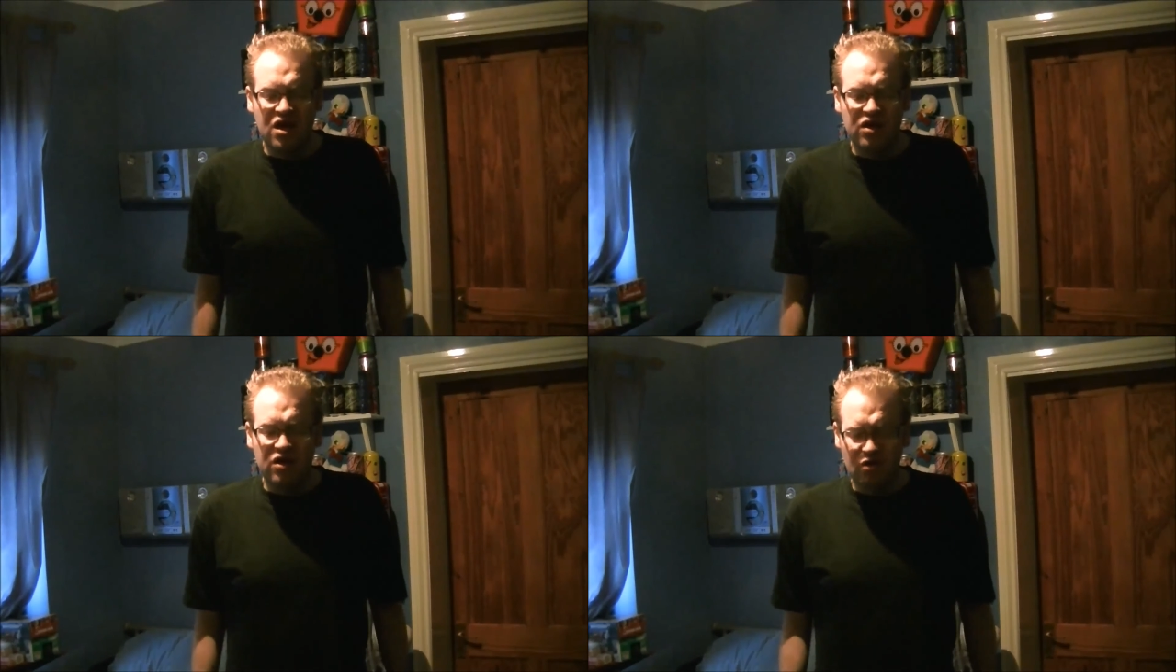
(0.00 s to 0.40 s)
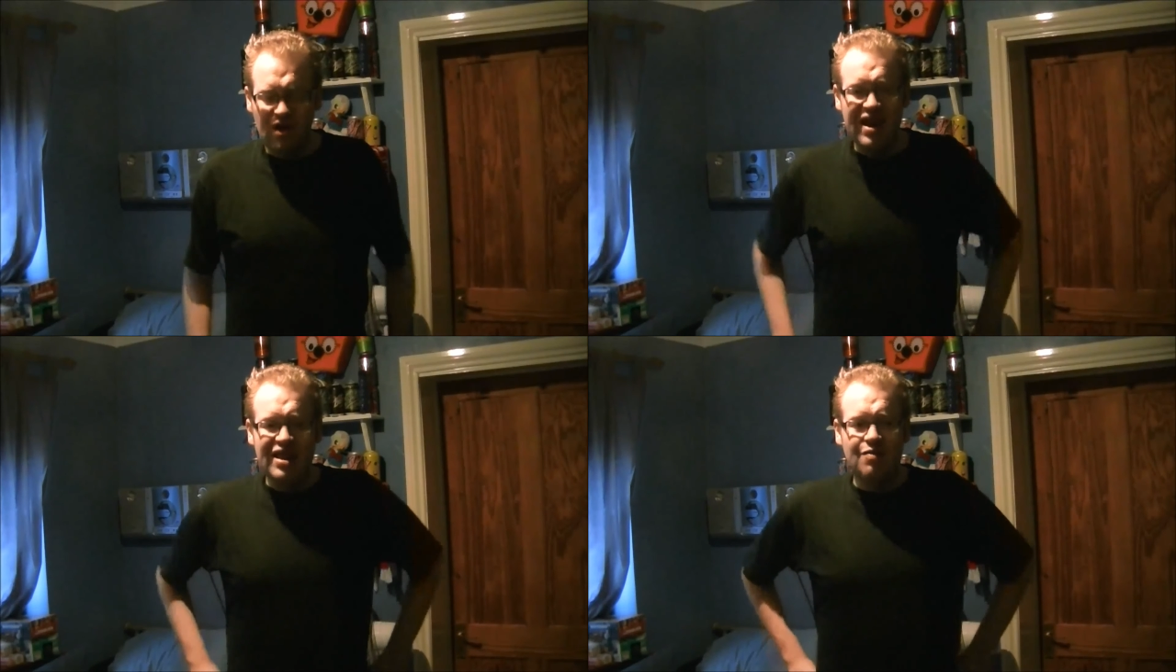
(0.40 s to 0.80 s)

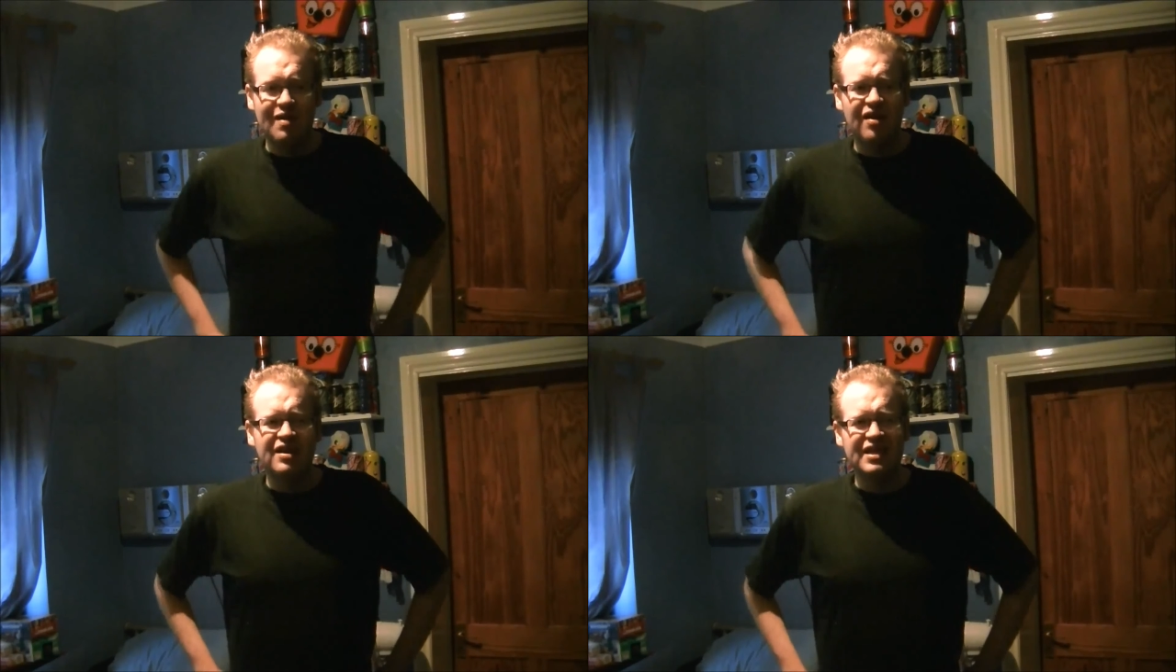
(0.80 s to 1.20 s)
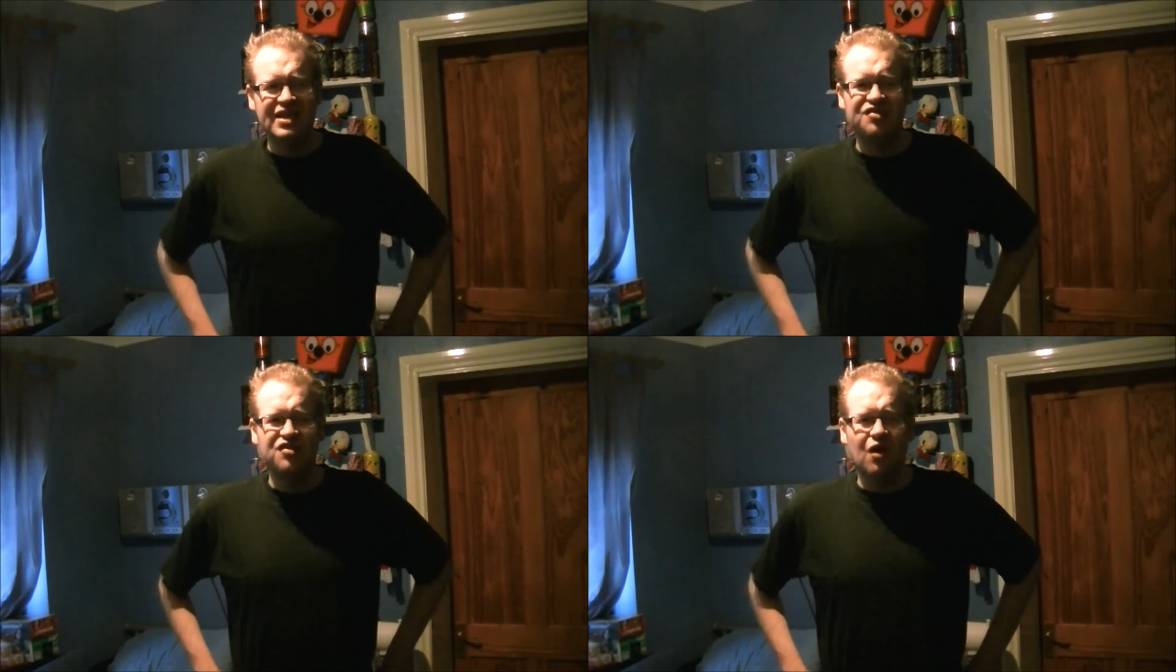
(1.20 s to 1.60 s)
really, to be honest,
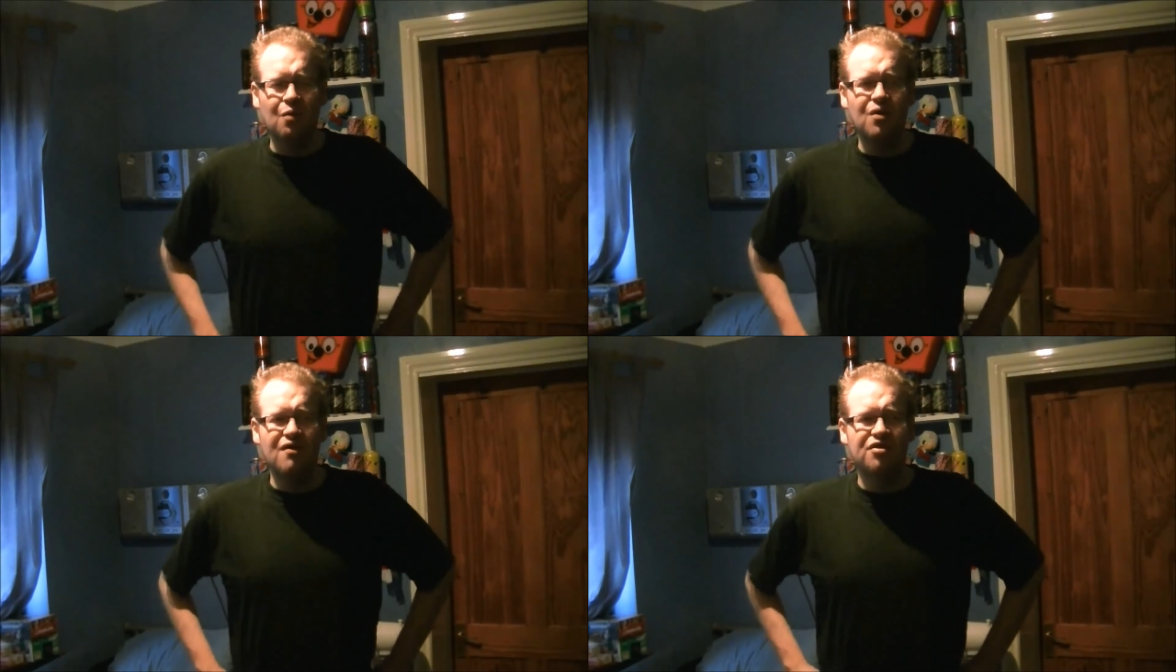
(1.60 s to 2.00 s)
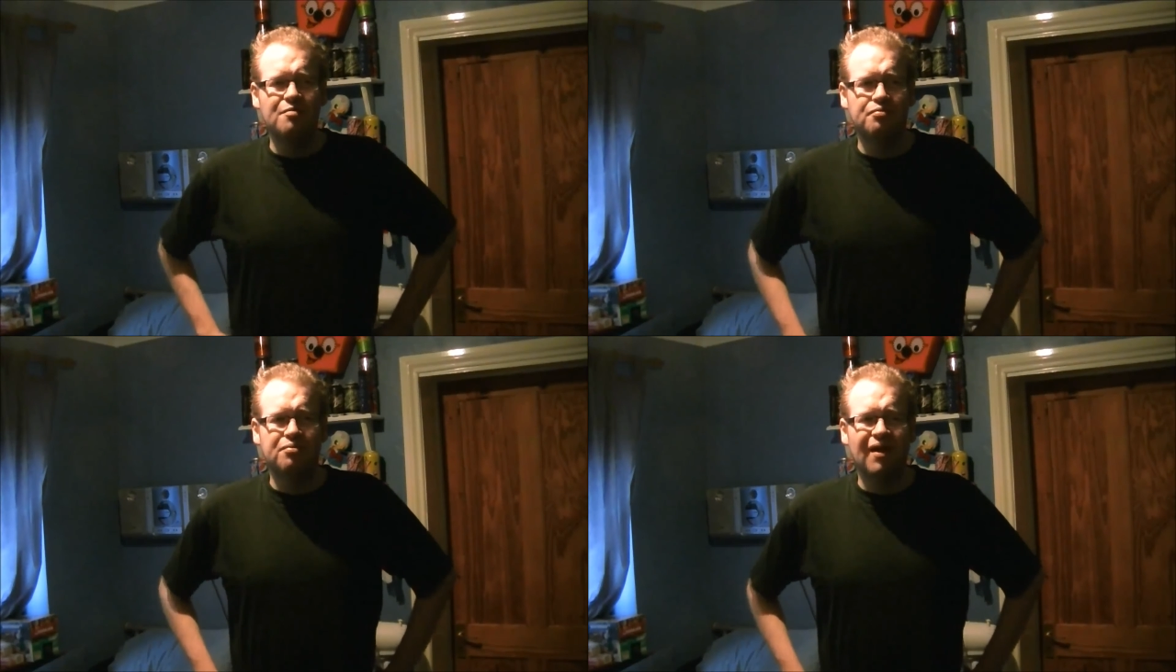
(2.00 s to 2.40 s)
it's not worth the
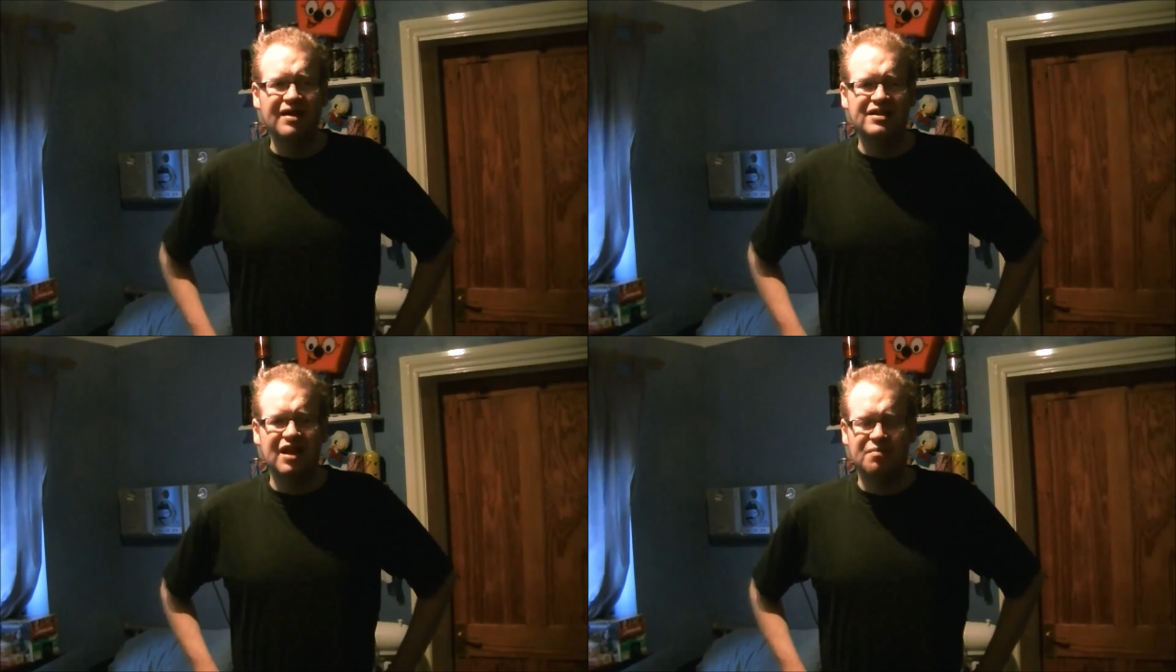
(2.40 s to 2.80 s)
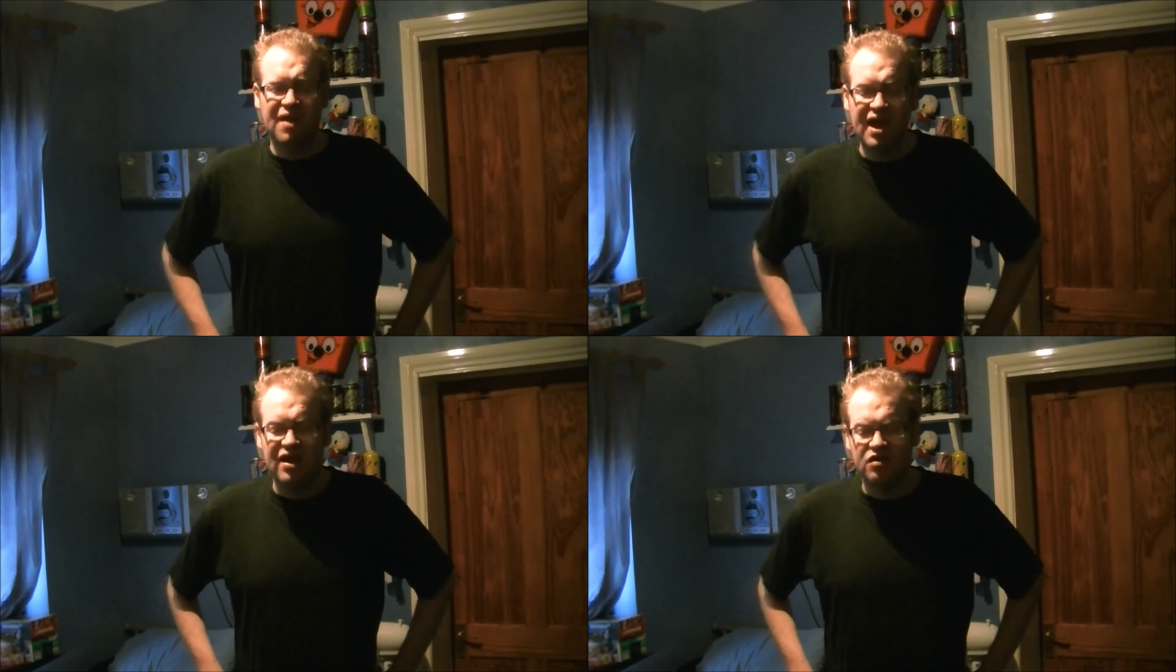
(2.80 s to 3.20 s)
price I
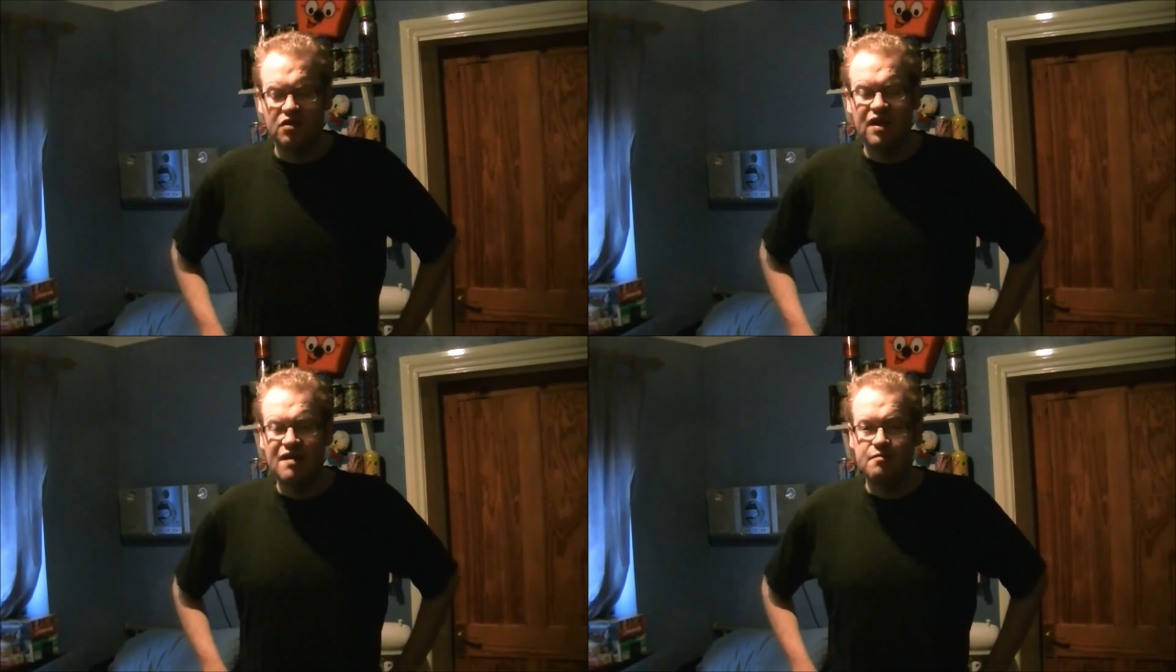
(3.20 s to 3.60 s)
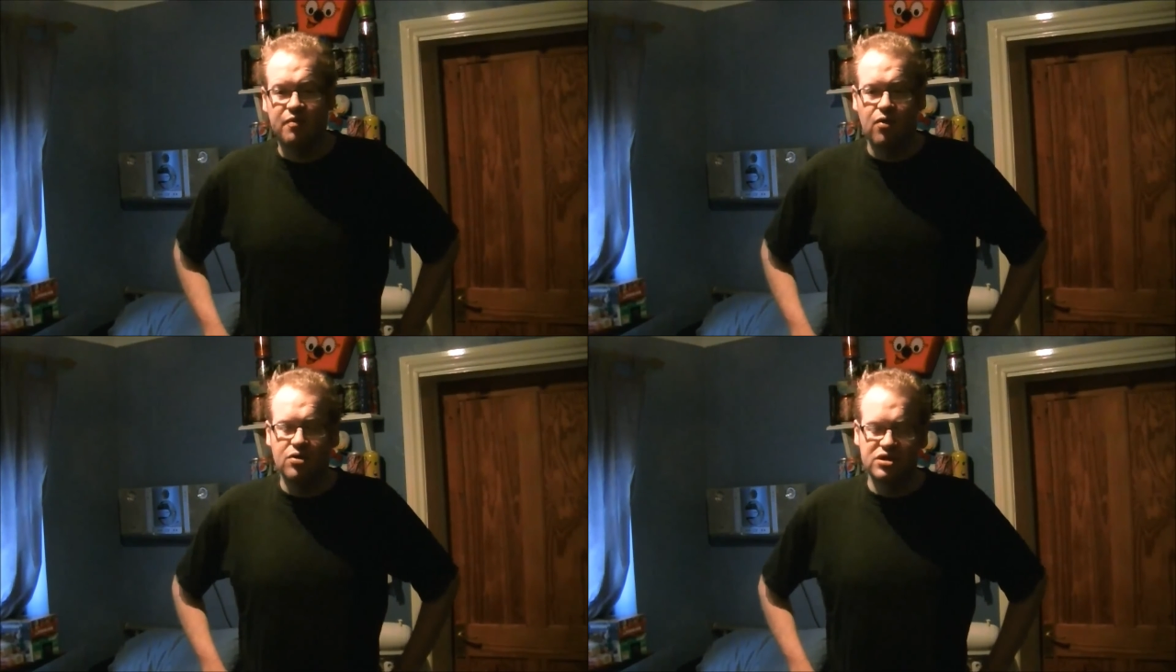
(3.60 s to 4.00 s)
paid to
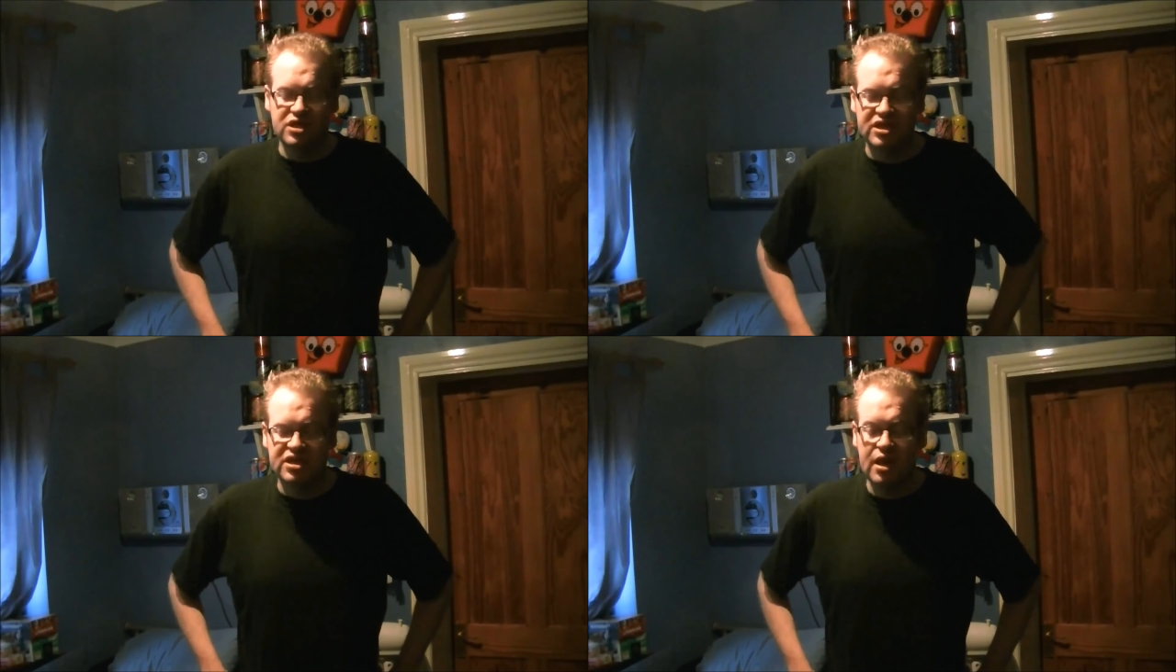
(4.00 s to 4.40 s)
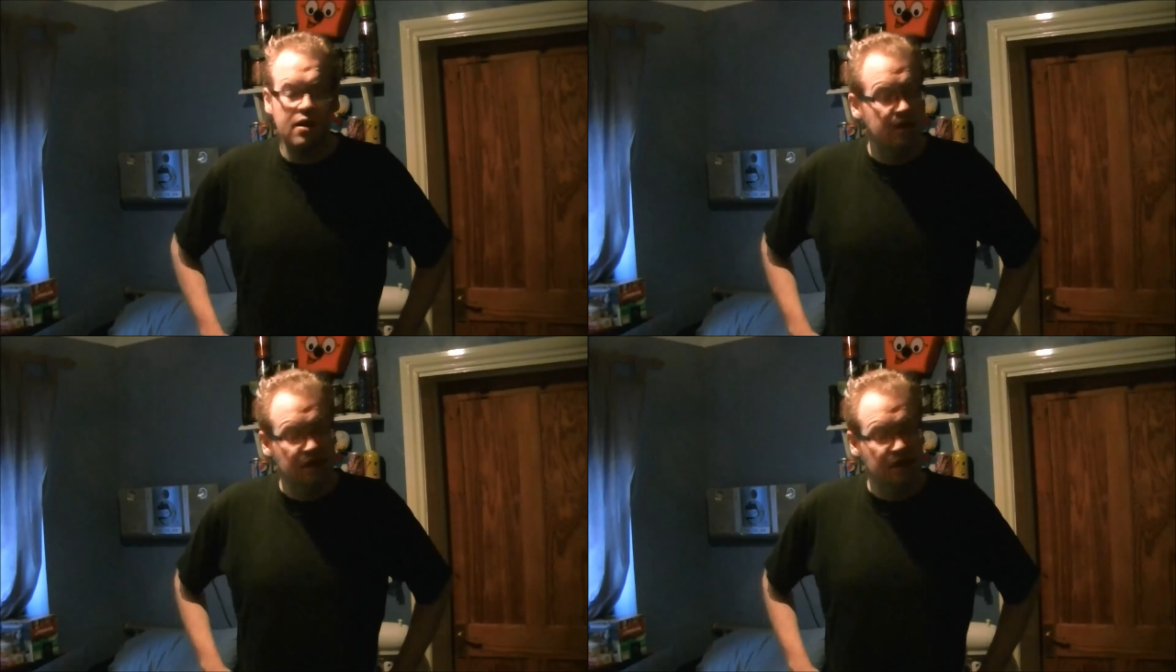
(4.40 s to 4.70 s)
import this in.